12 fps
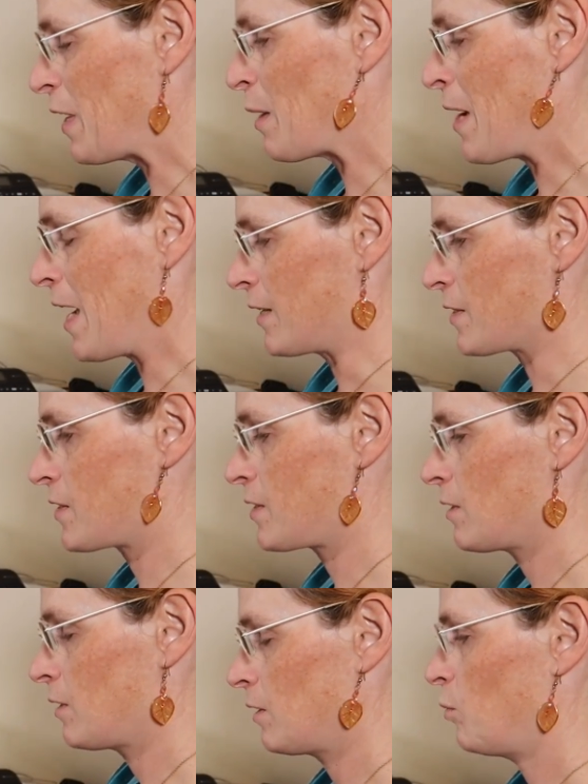
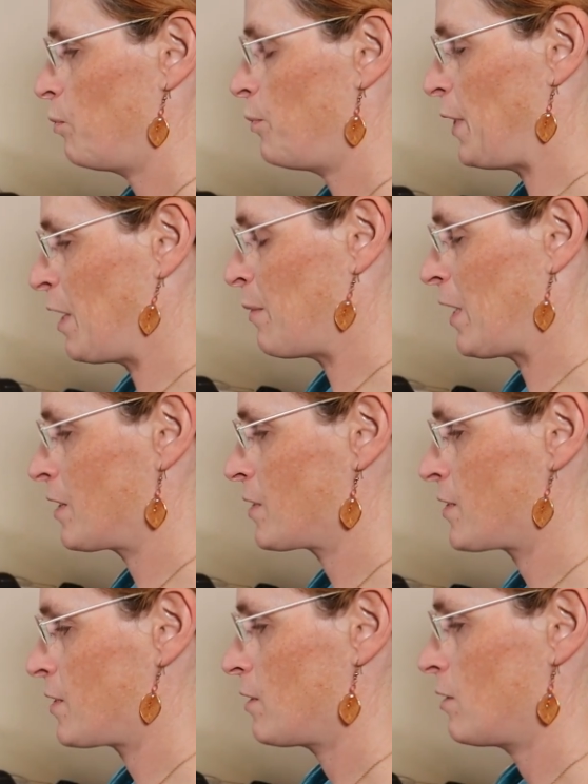BMS.
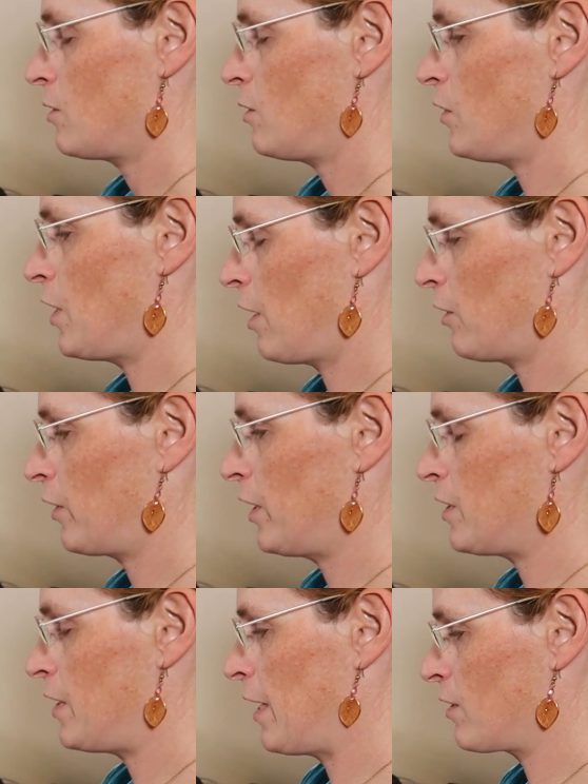BMS to the other
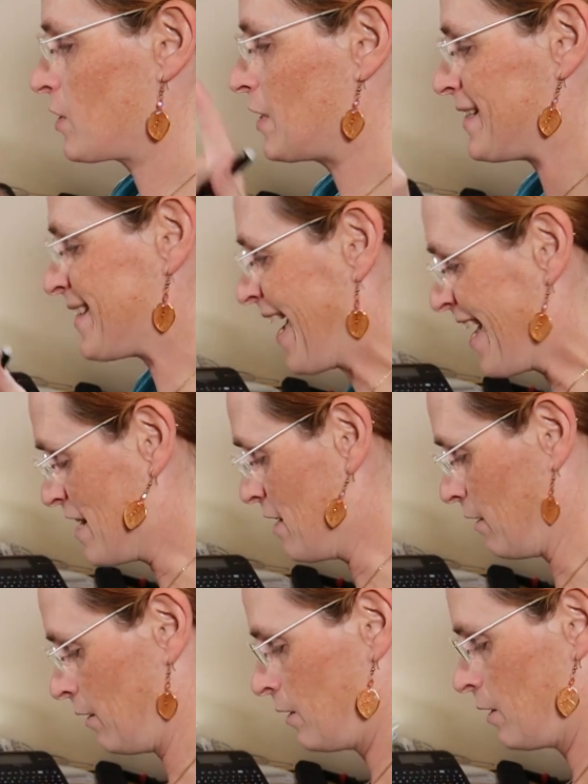end, to the Anderson is 10.
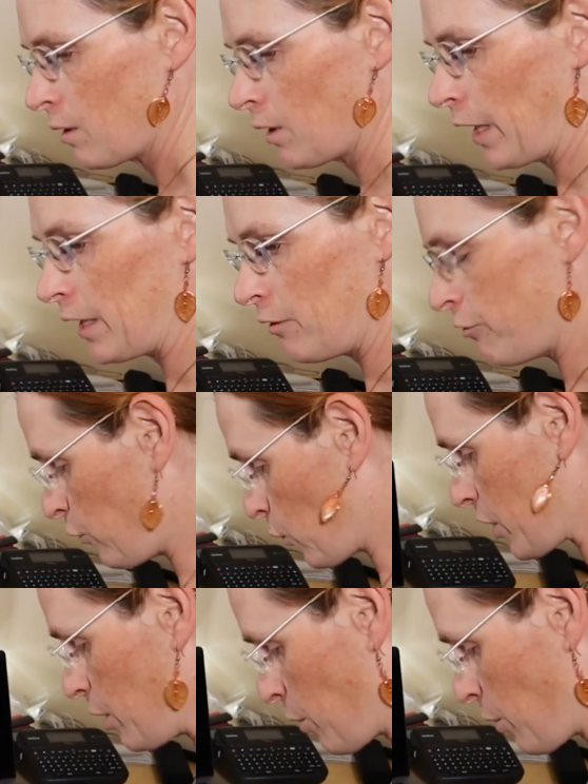I need 40